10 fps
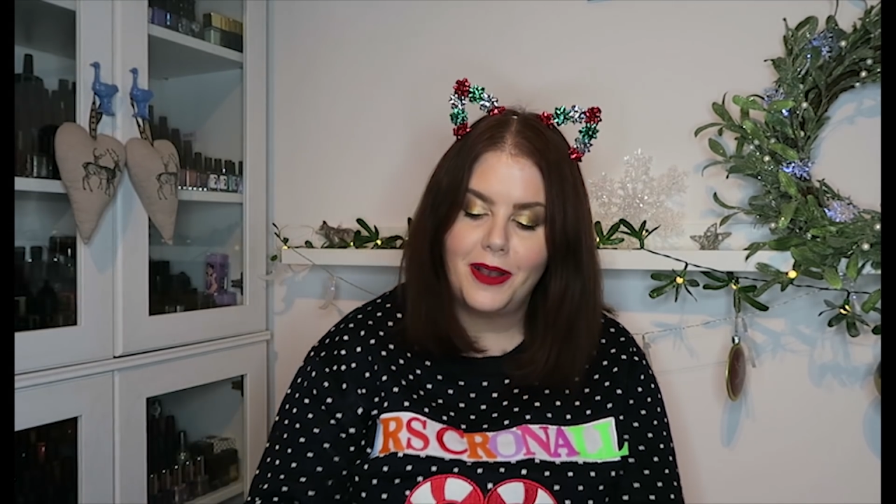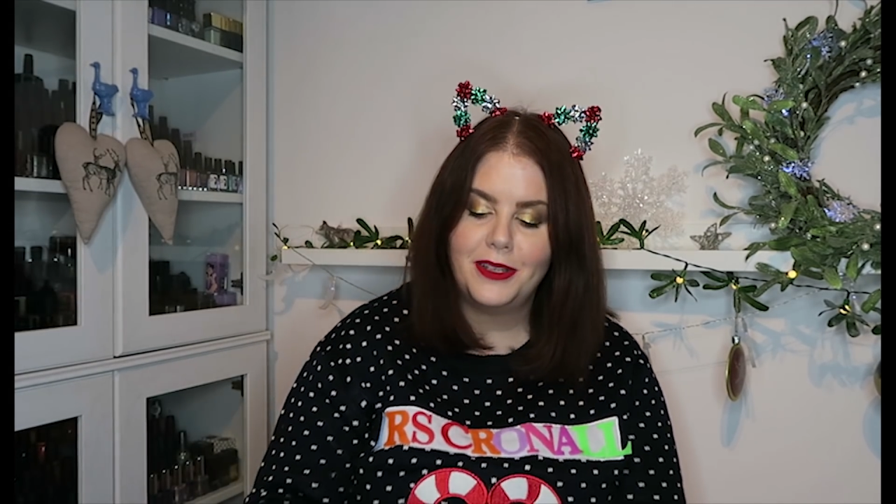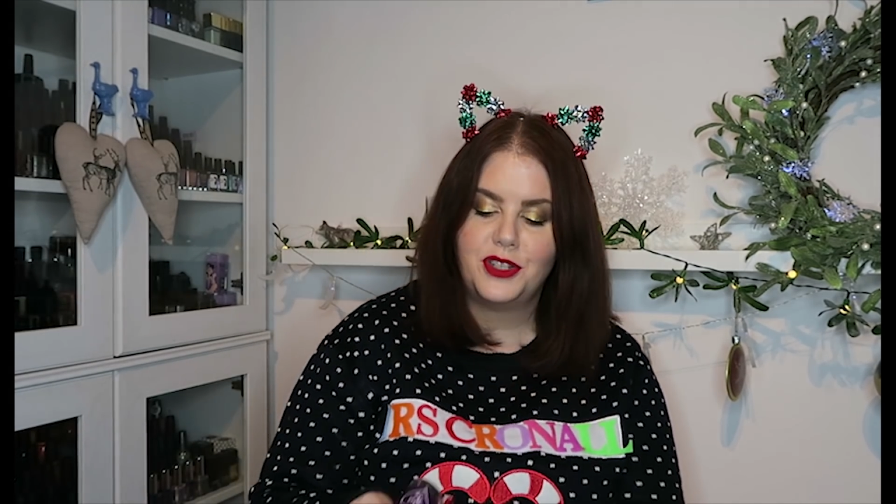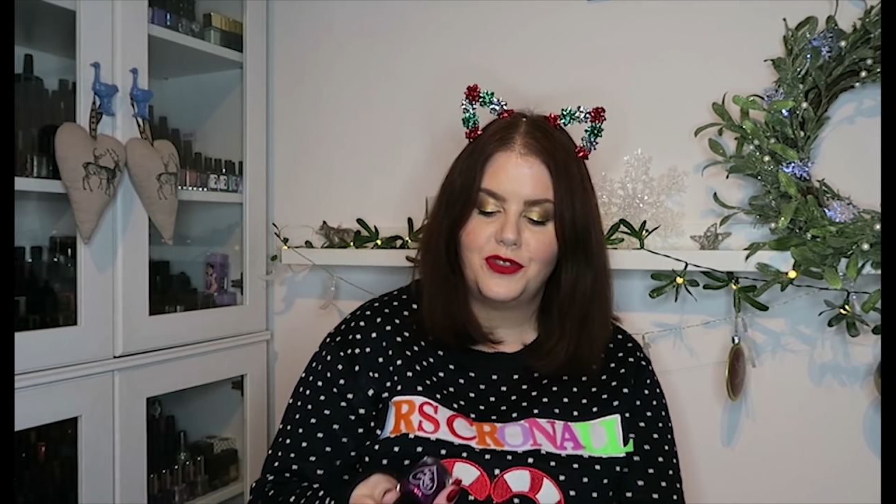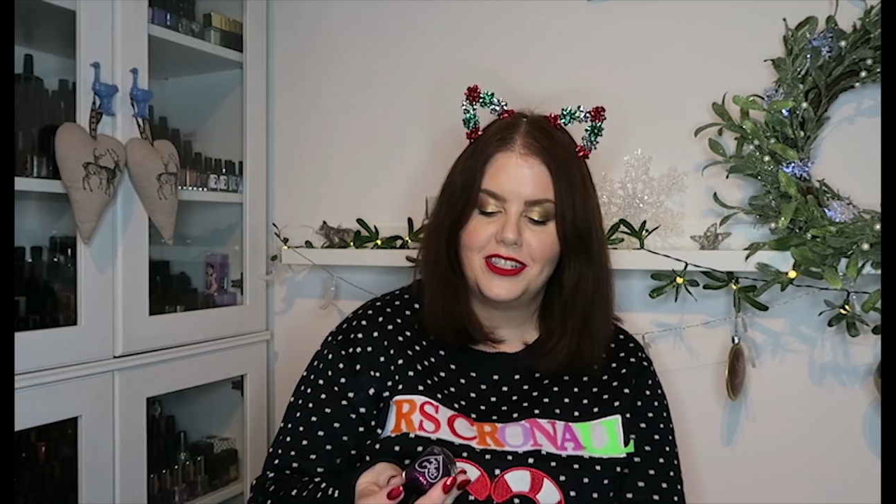
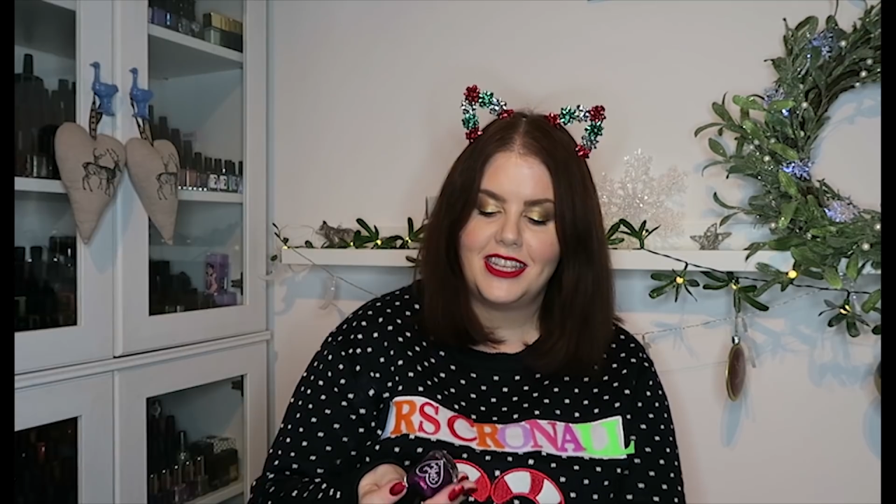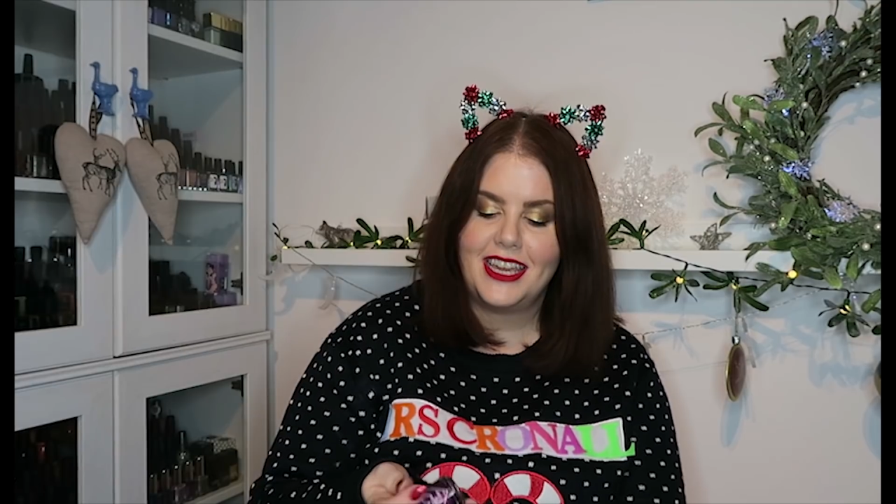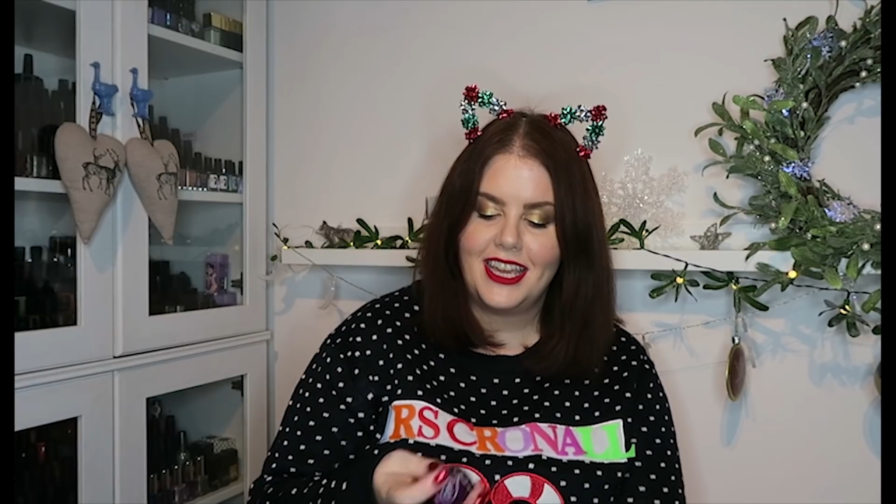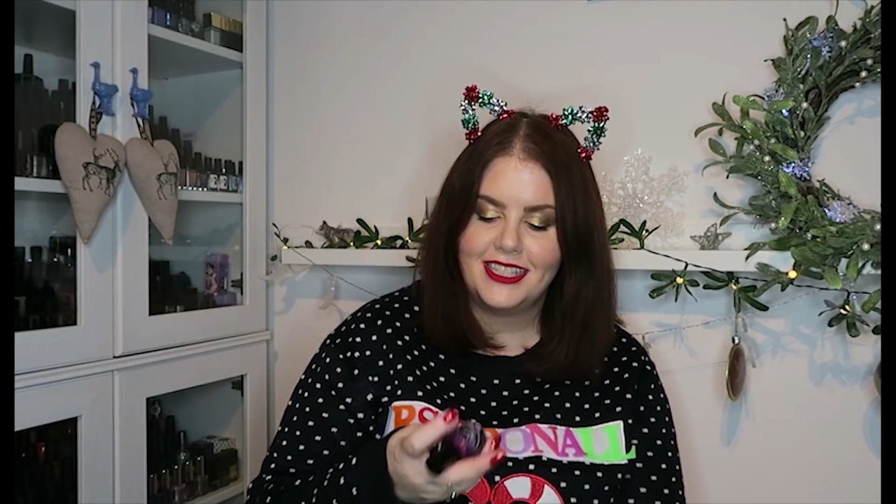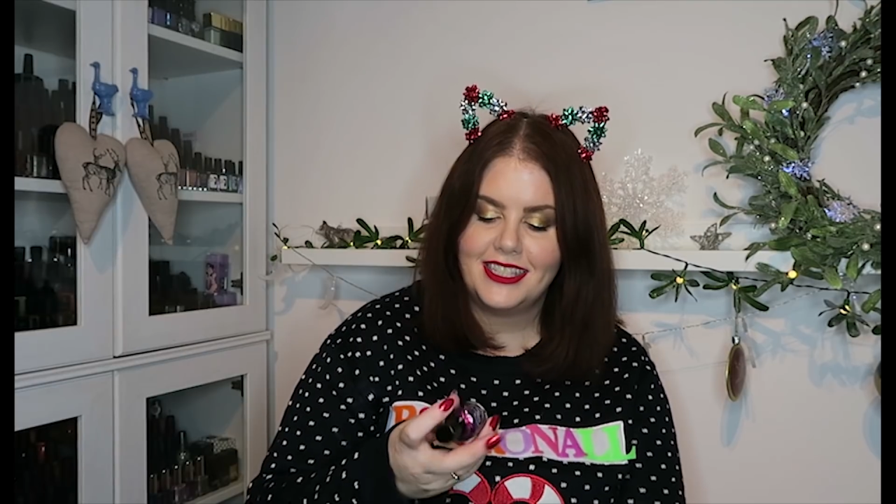polish for
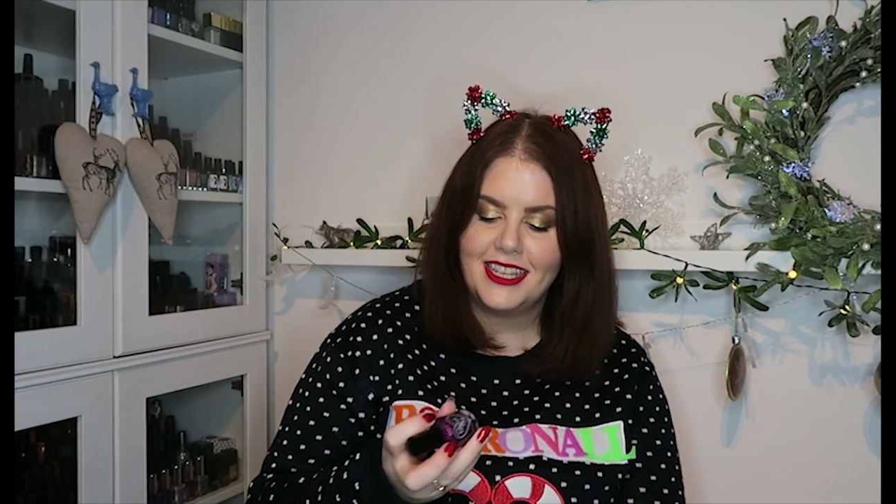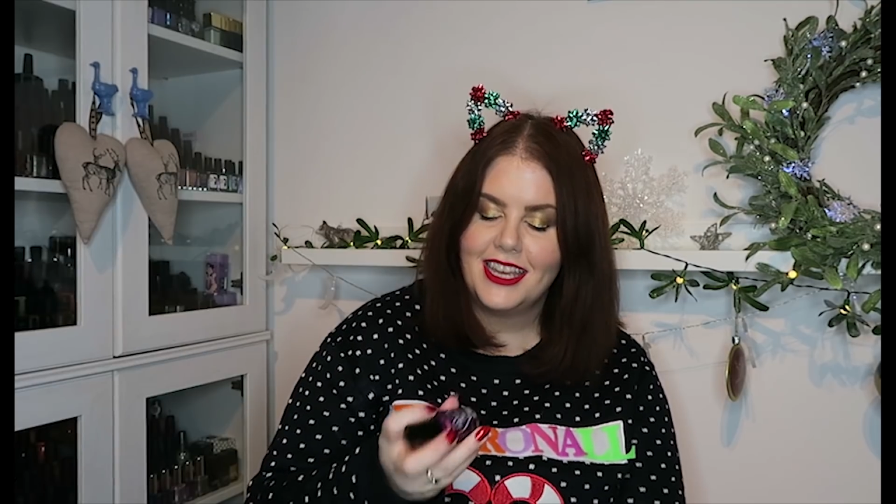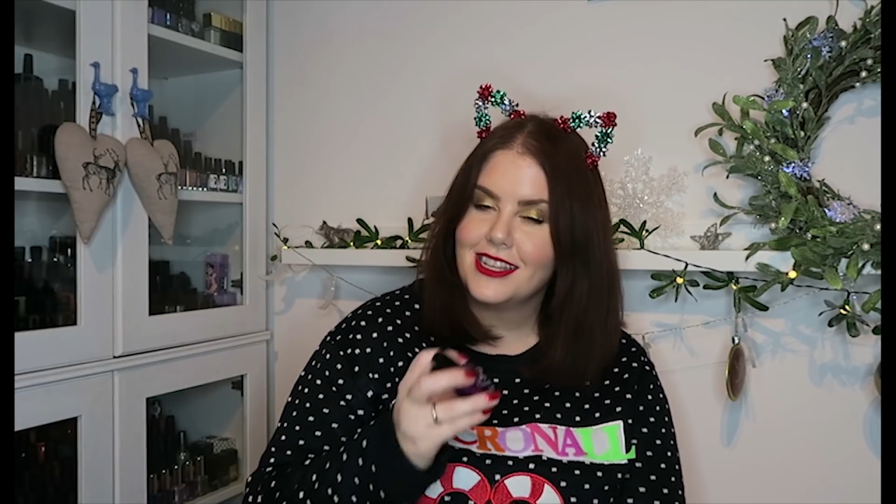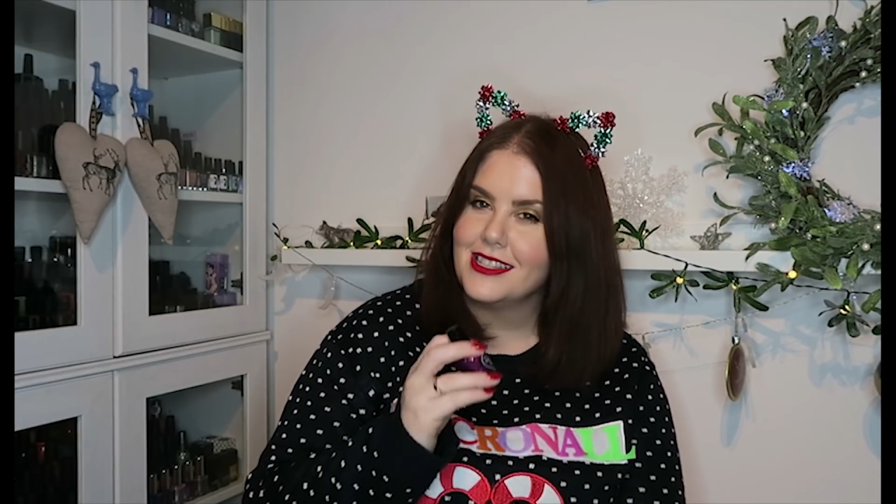days,